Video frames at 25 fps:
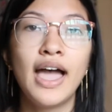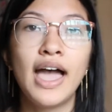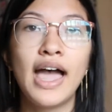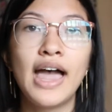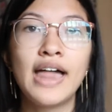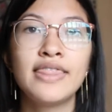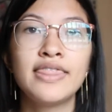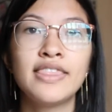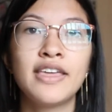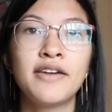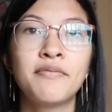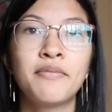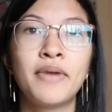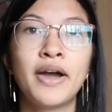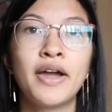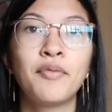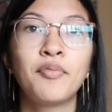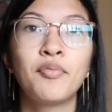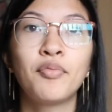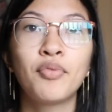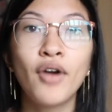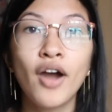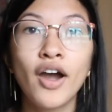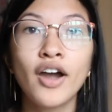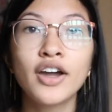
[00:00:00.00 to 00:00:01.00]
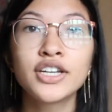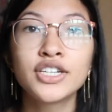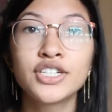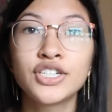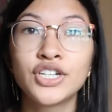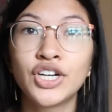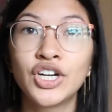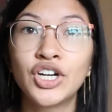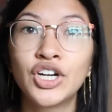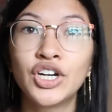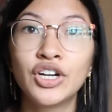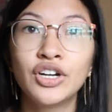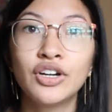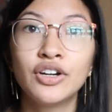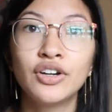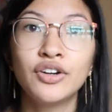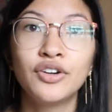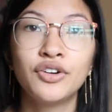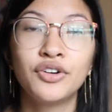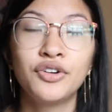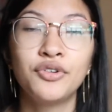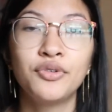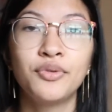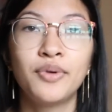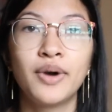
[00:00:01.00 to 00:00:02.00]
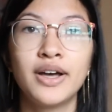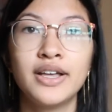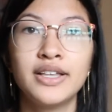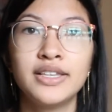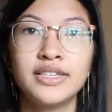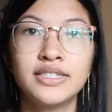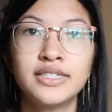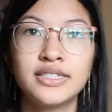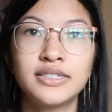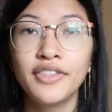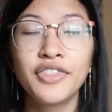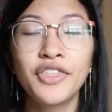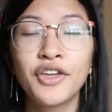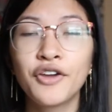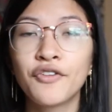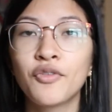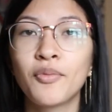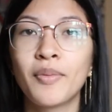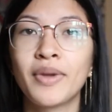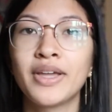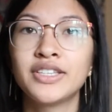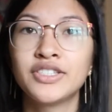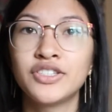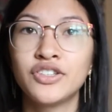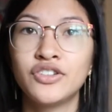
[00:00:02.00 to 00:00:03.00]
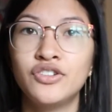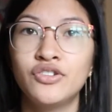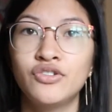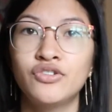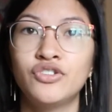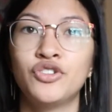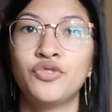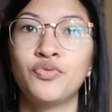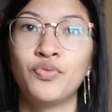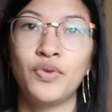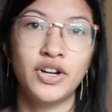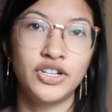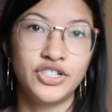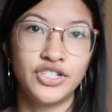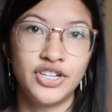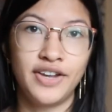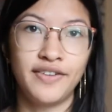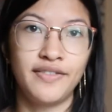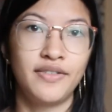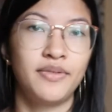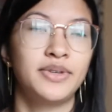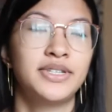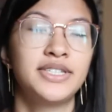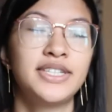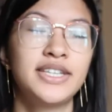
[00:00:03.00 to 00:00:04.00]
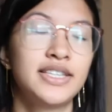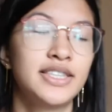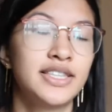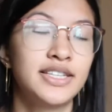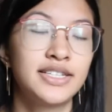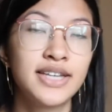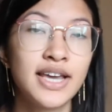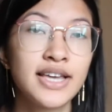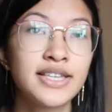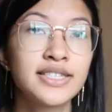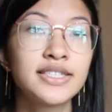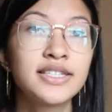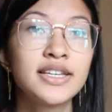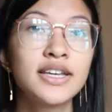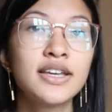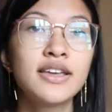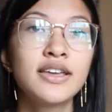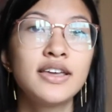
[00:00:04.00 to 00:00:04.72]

And then my proctor, who was there for my institution watching everyone take the test,